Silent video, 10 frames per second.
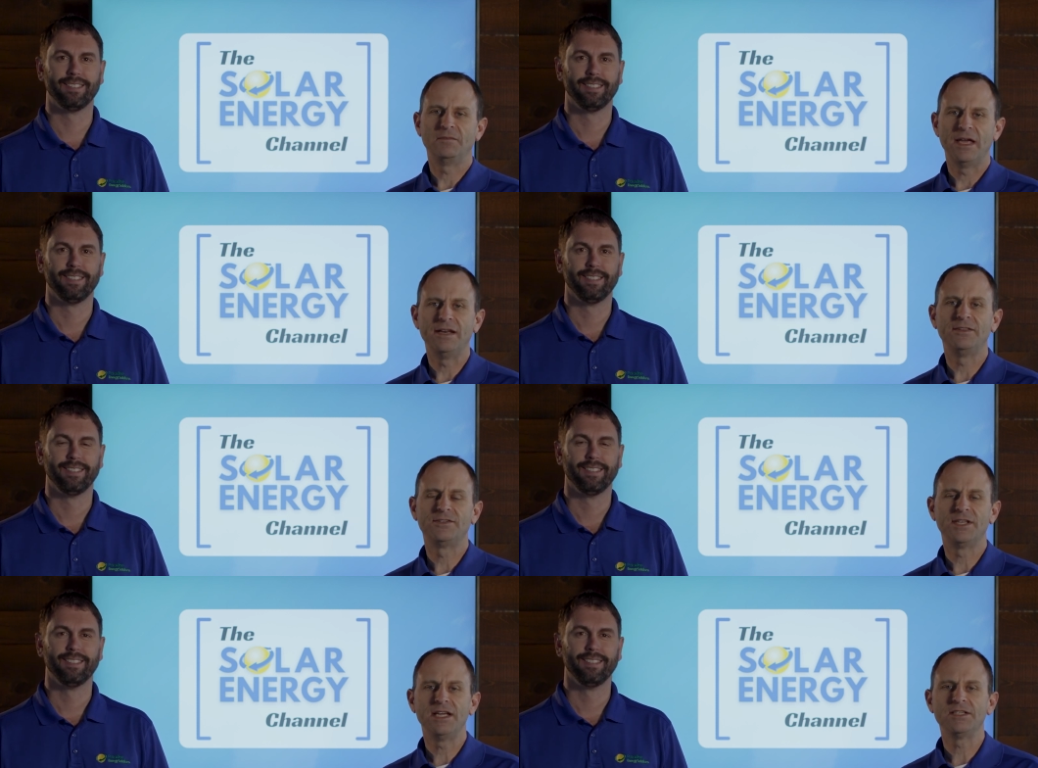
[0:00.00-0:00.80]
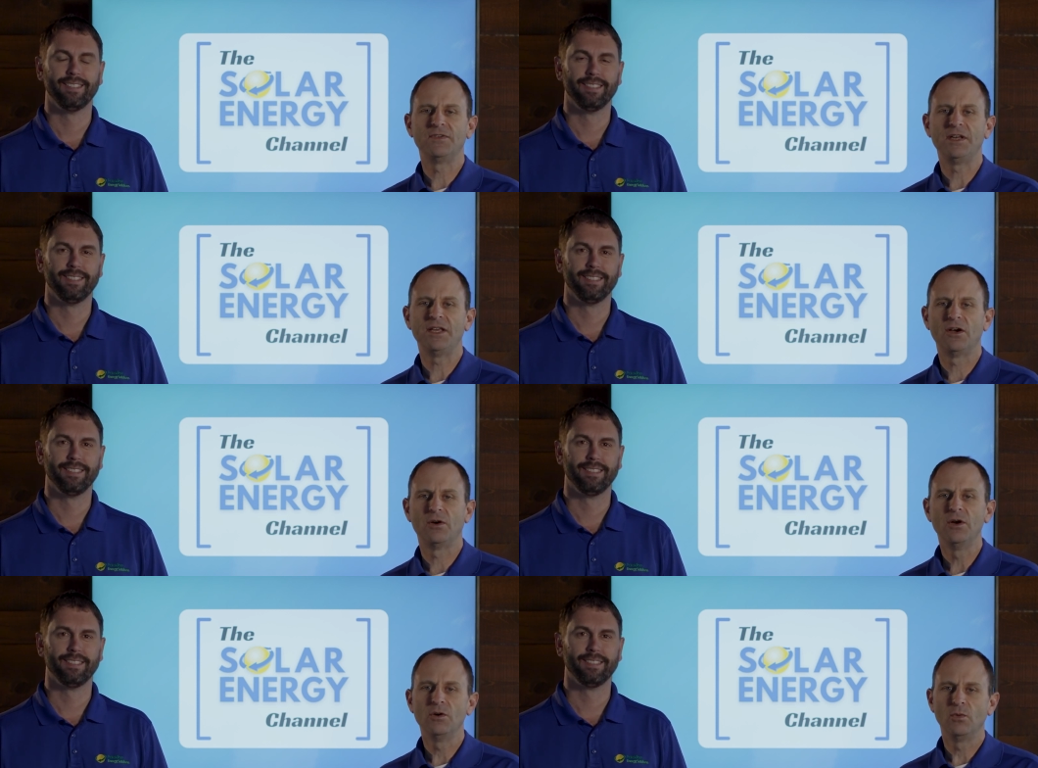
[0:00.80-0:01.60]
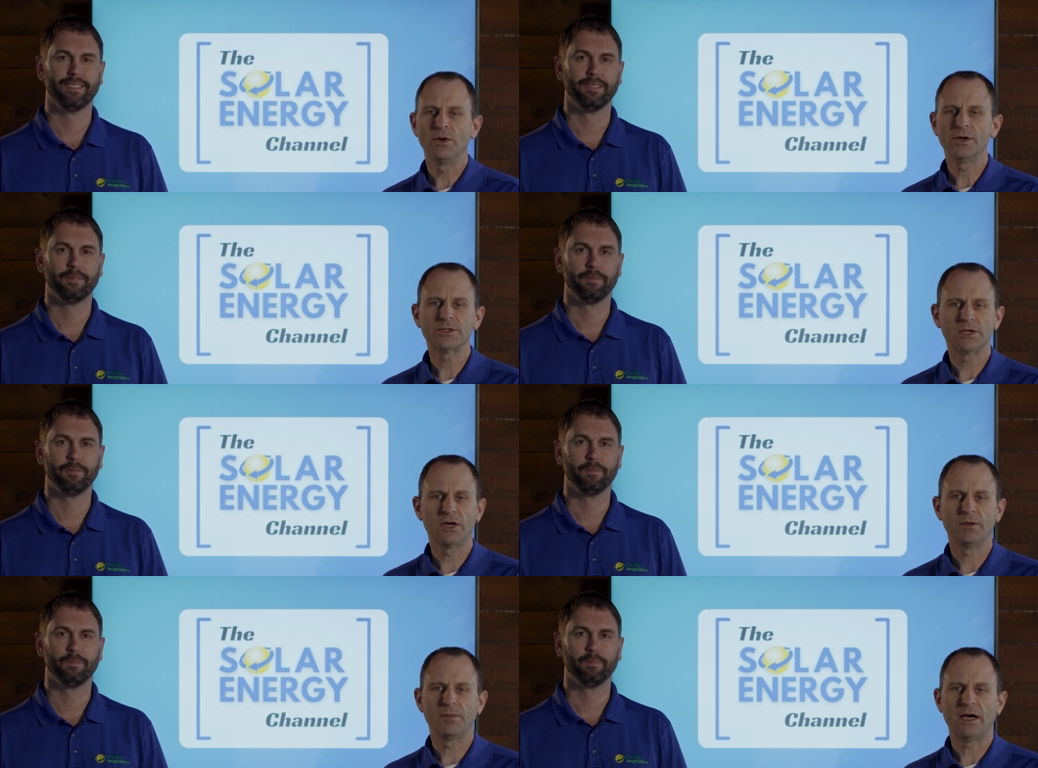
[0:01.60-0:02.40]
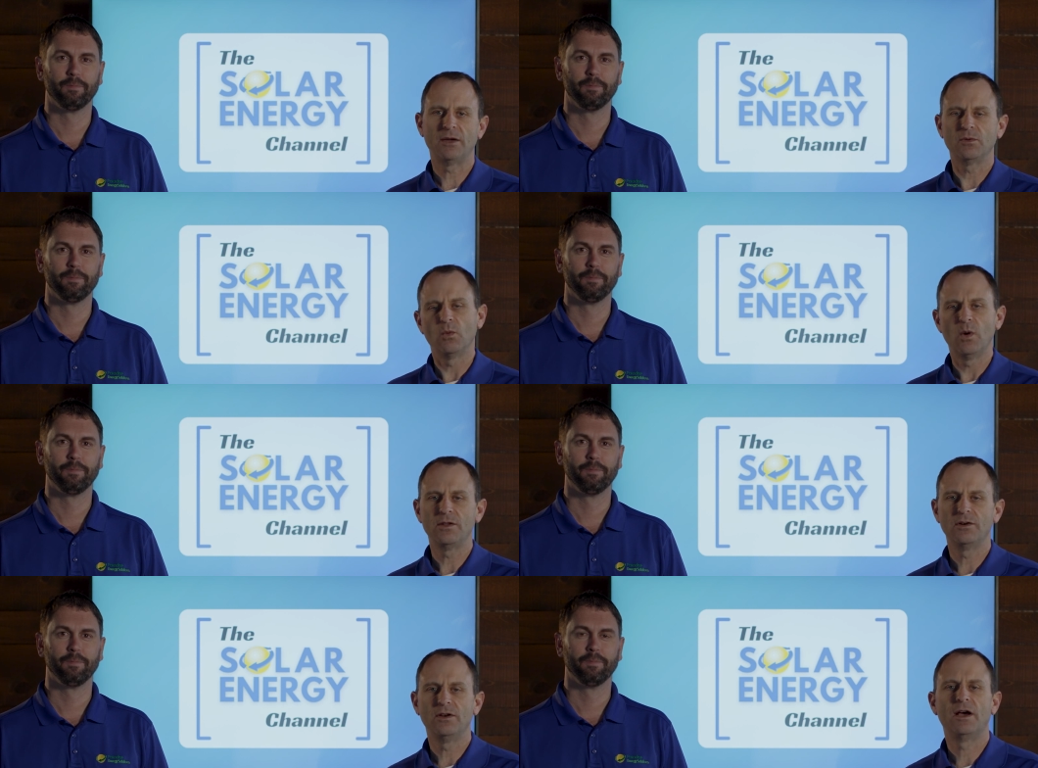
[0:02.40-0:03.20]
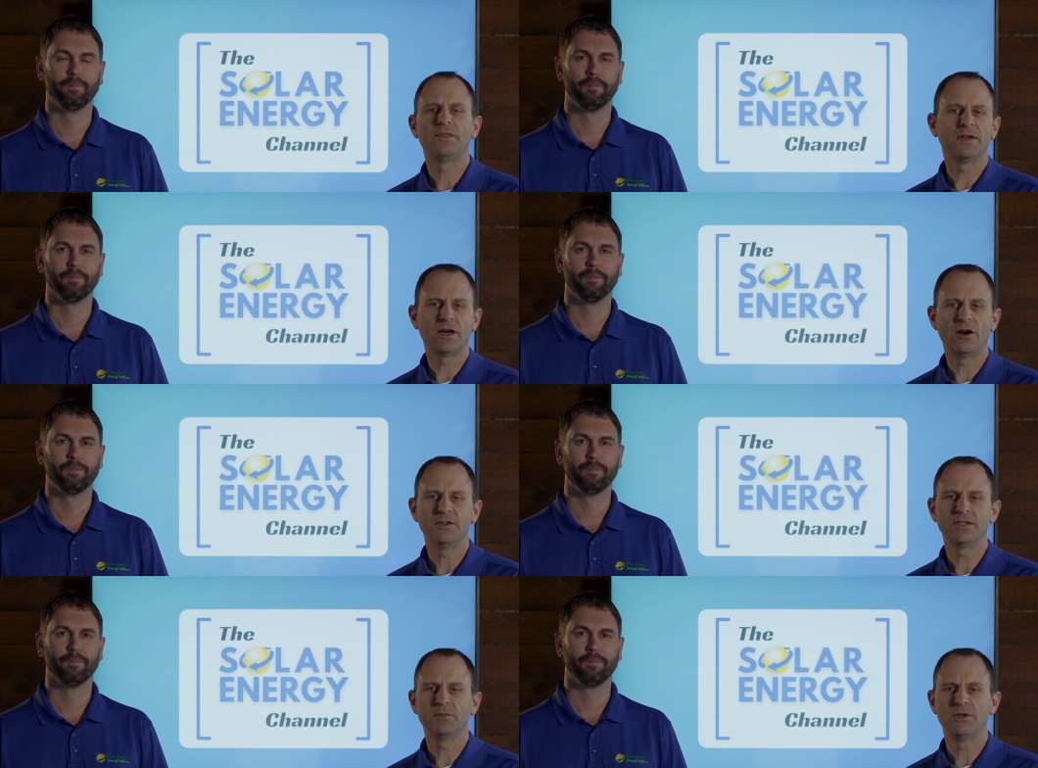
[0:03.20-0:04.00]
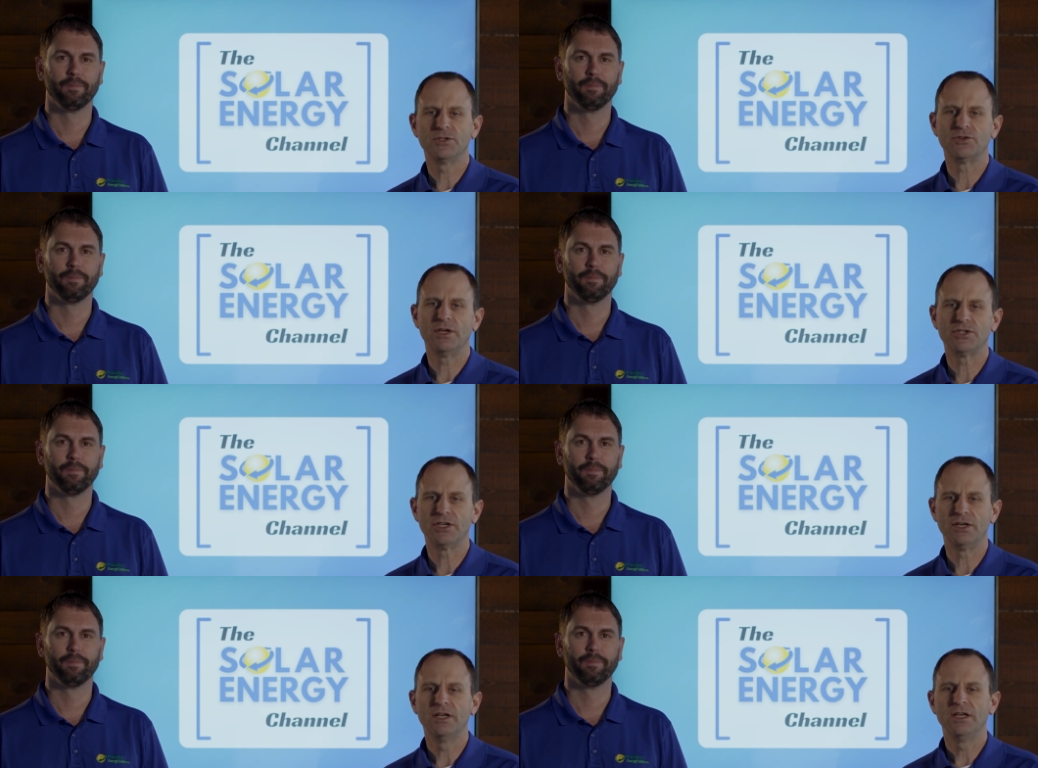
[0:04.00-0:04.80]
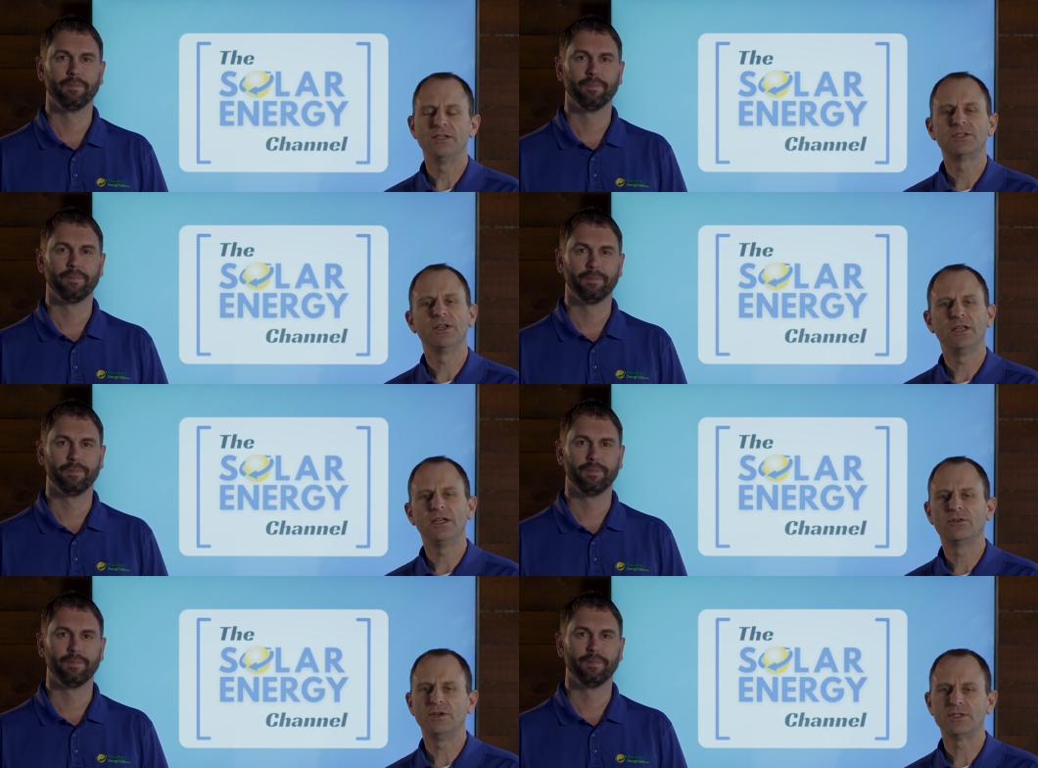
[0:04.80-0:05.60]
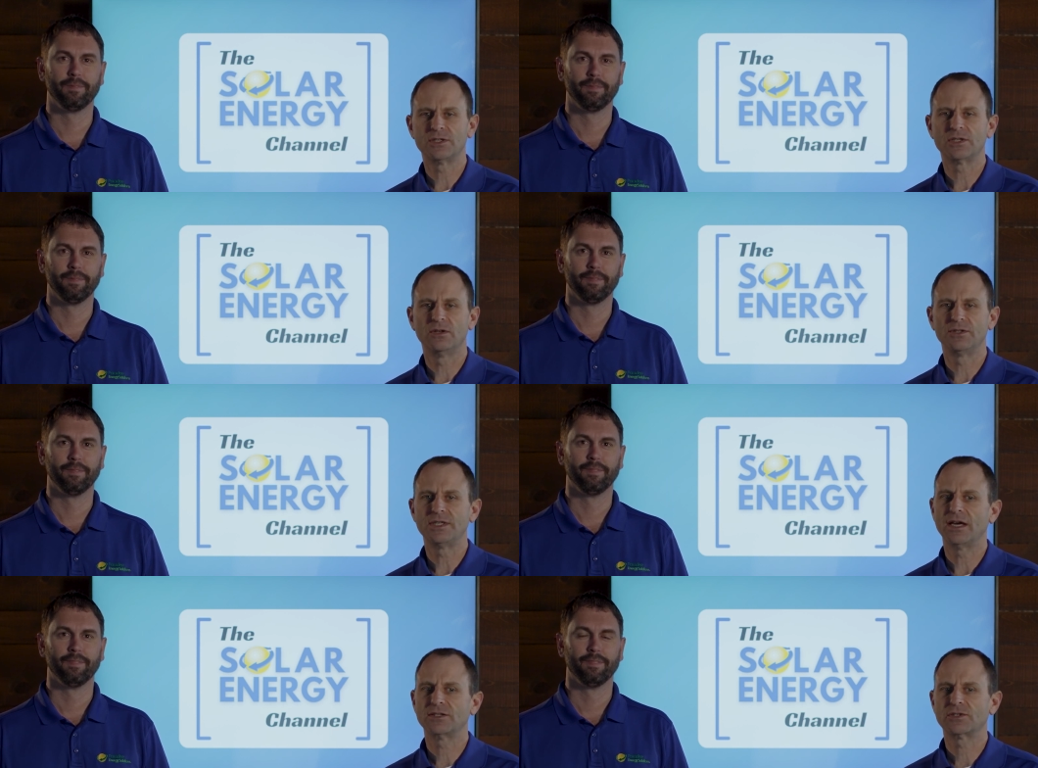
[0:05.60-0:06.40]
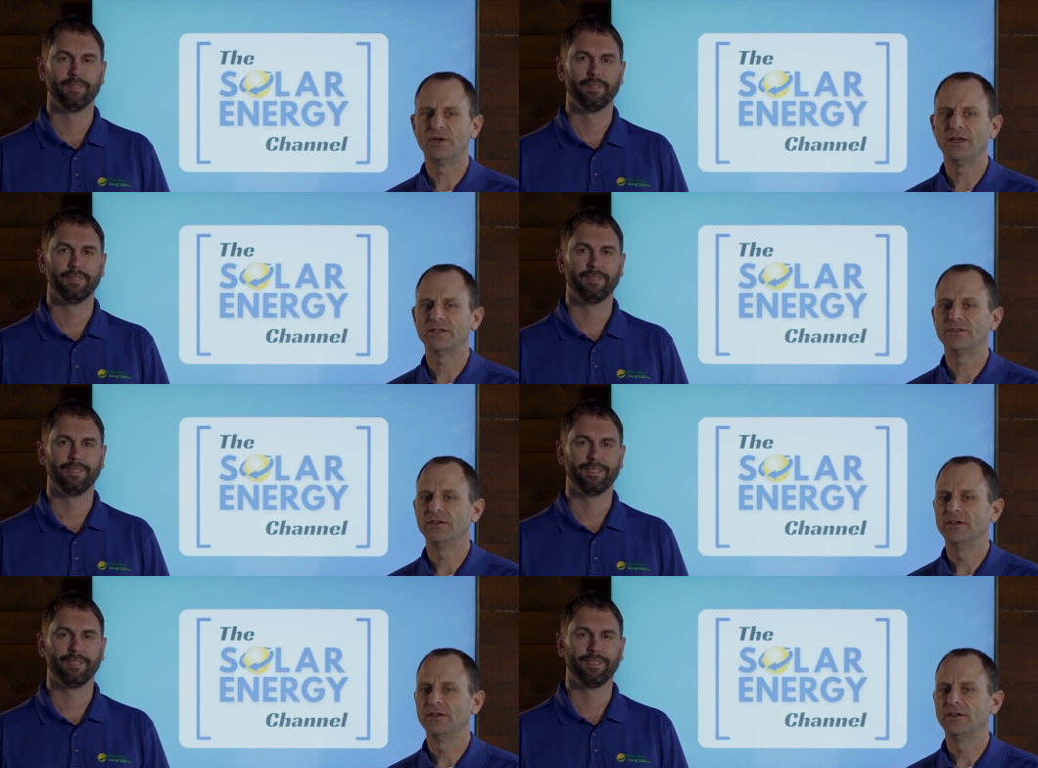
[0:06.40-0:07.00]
Speaker 1: And in today's video, we're going to talk about whether or not the current administration is going to increase the solar tax credit.